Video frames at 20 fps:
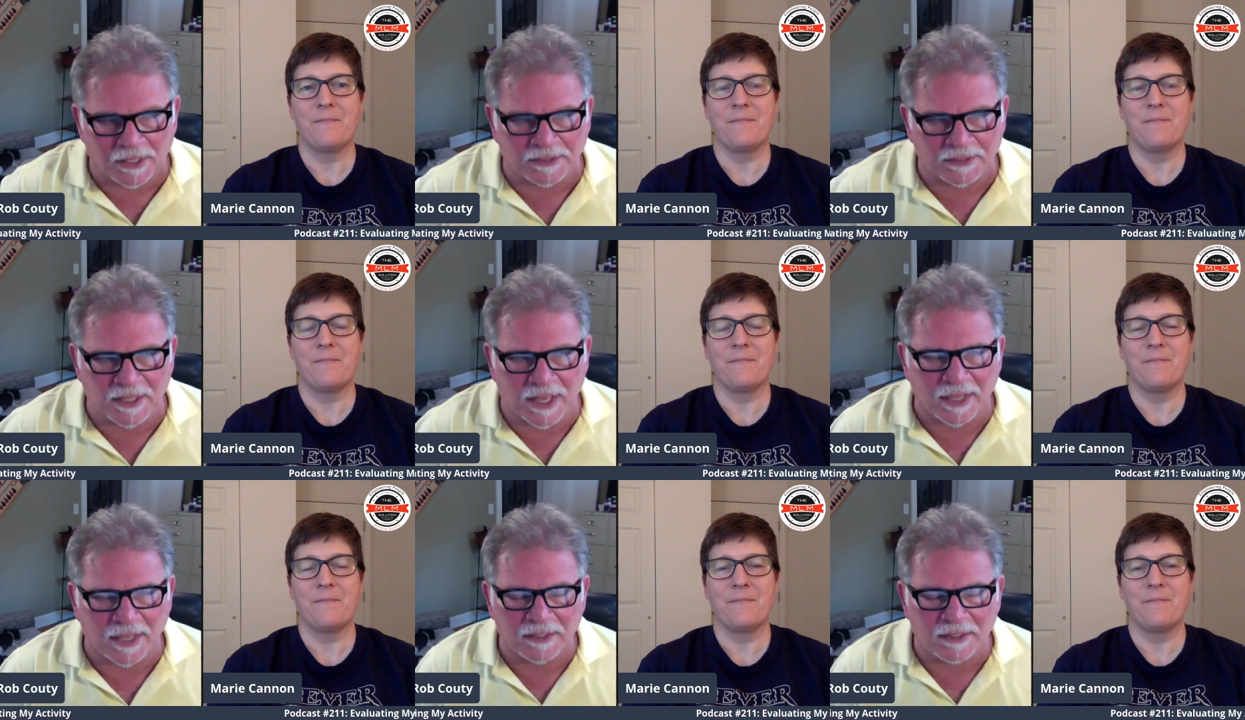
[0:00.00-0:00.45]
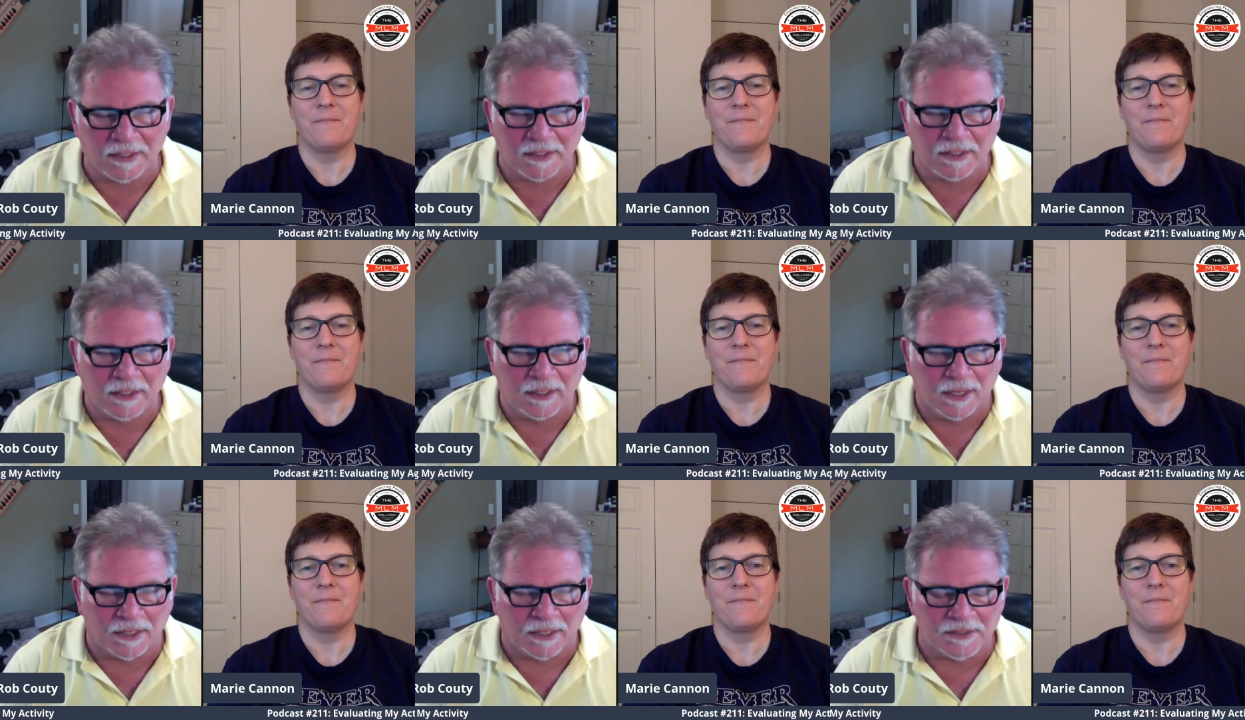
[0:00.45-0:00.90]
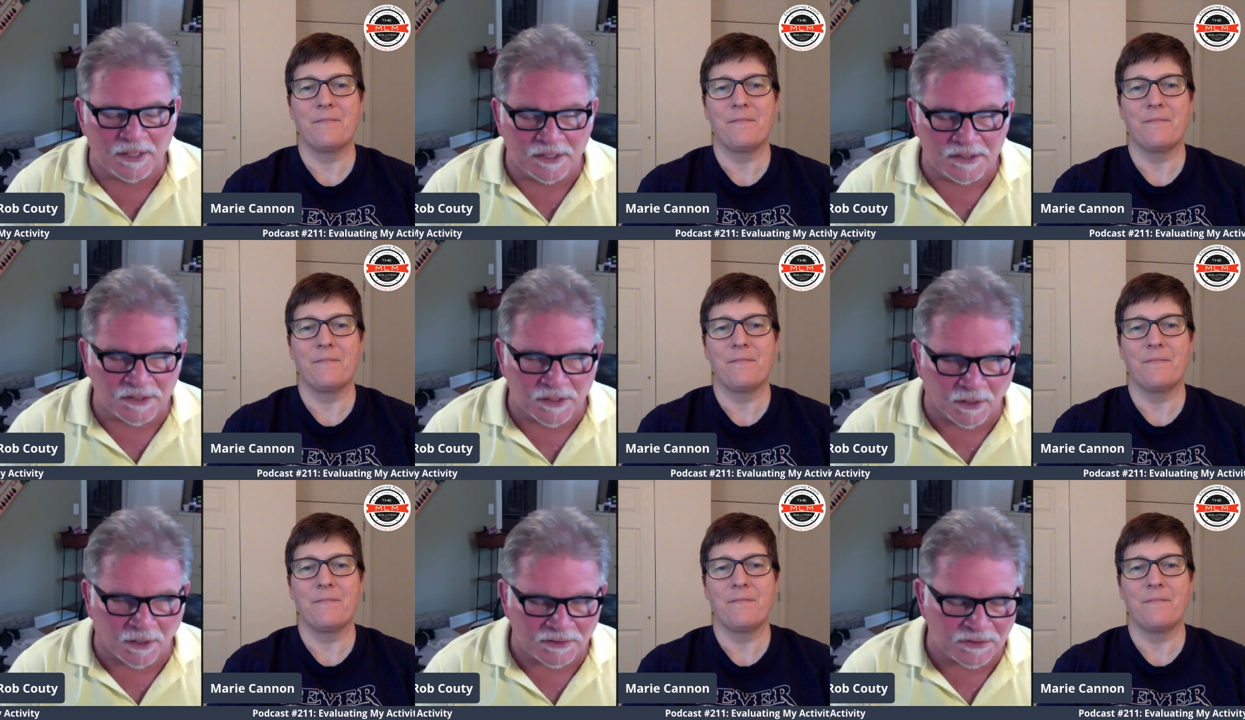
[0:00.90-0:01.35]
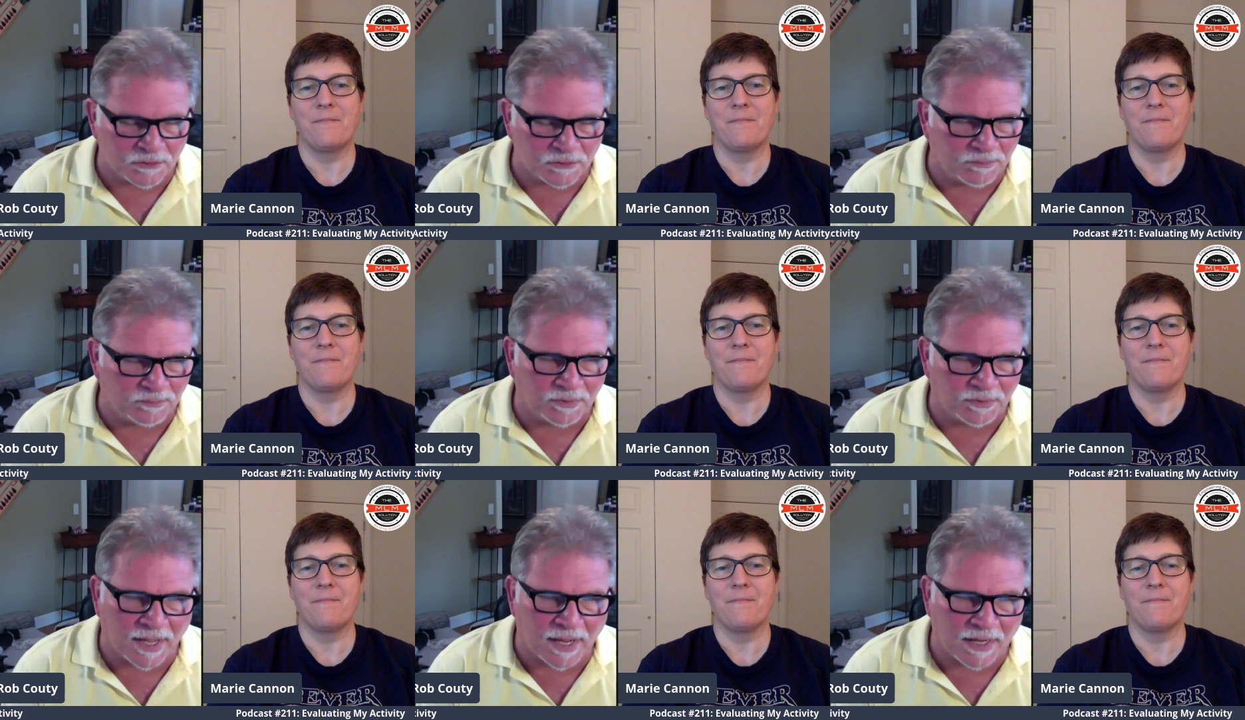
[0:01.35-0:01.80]
Speaker 1: like that. And this also
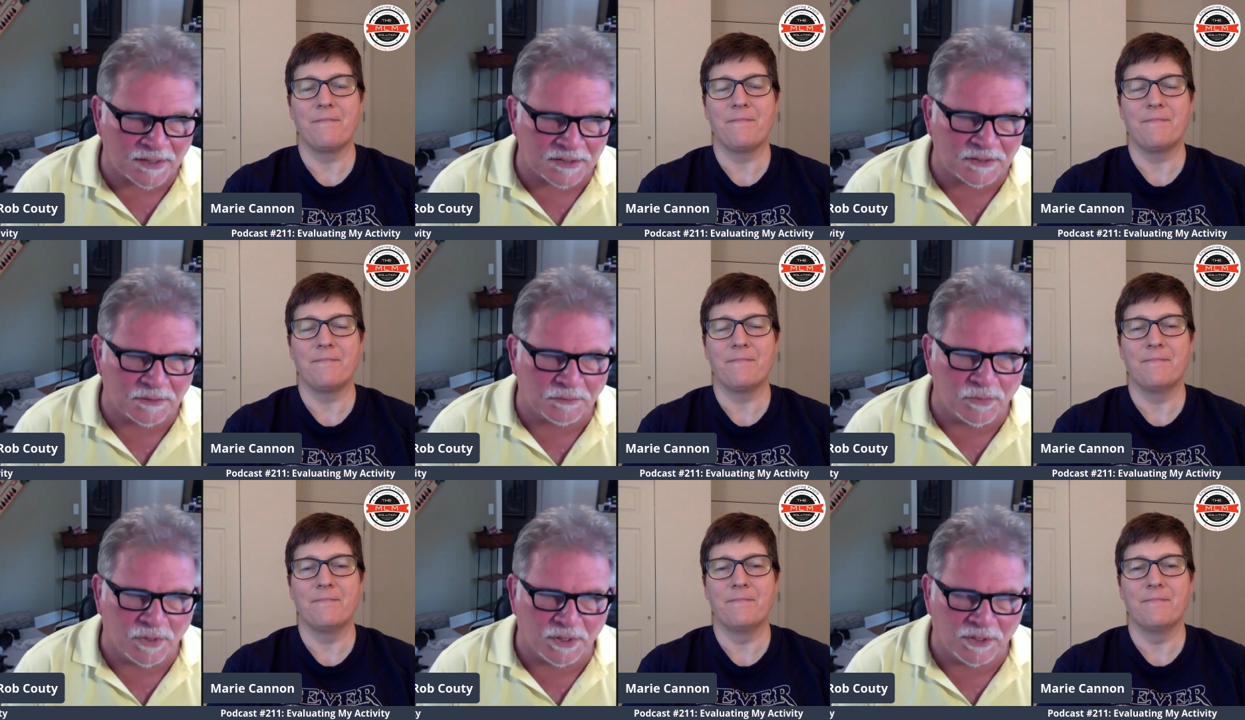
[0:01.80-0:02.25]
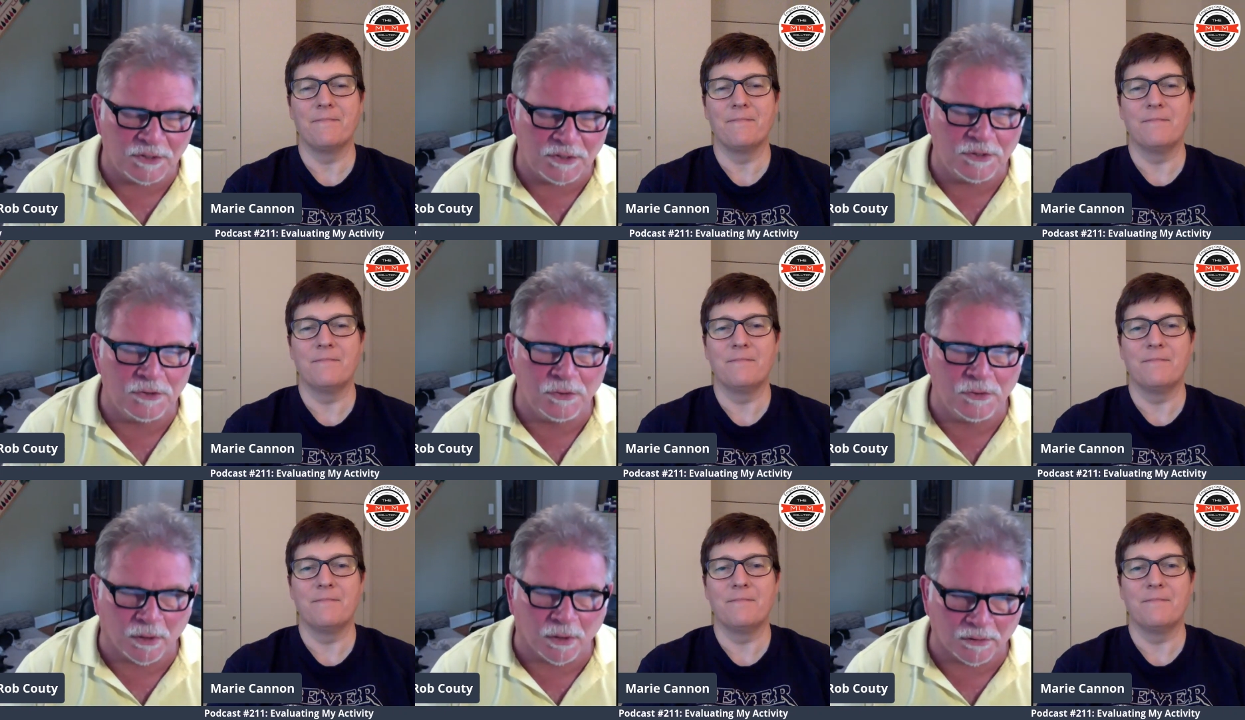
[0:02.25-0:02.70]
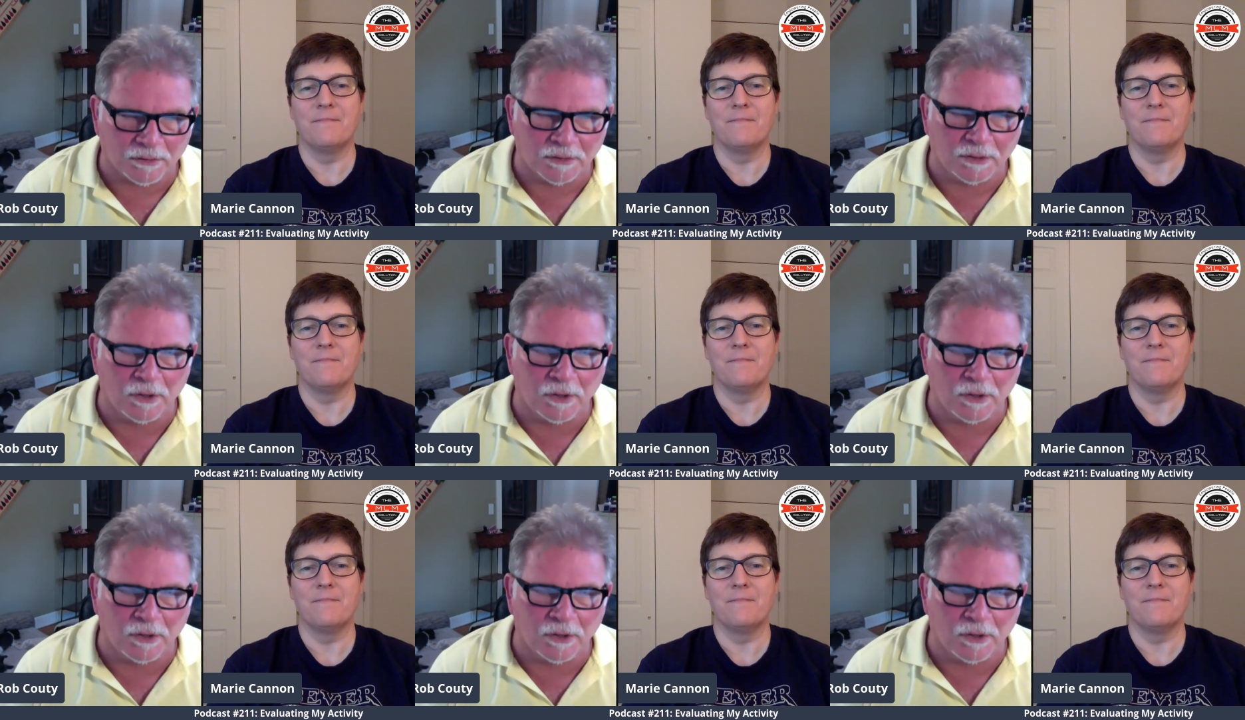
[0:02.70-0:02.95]
applies to when you are